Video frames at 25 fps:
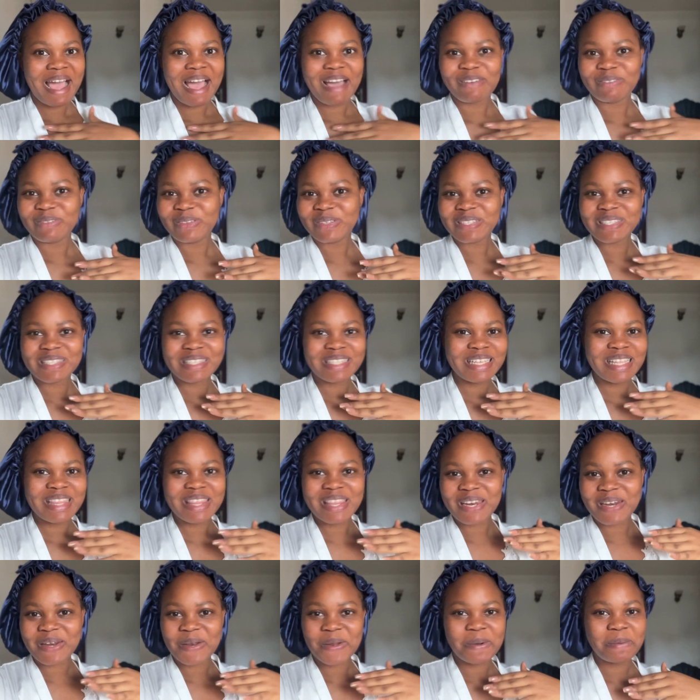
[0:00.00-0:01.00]
have you seen
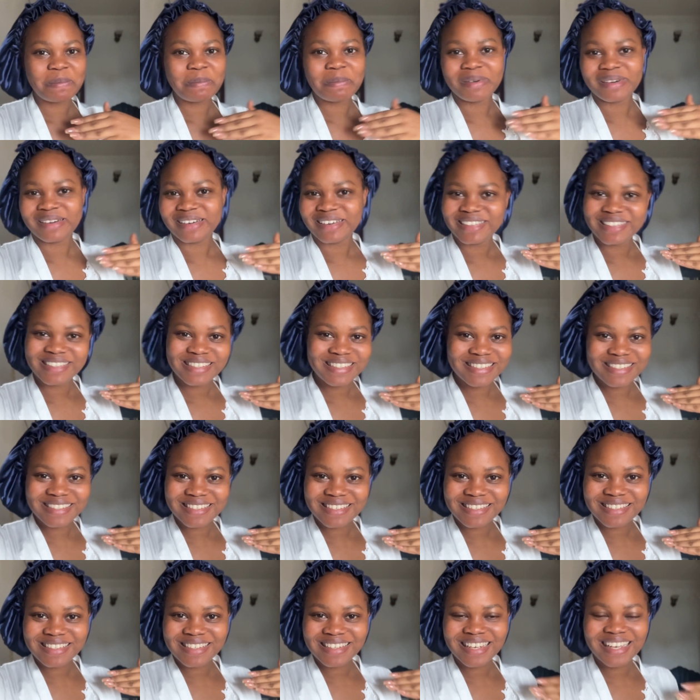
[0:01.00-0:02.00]
the numbers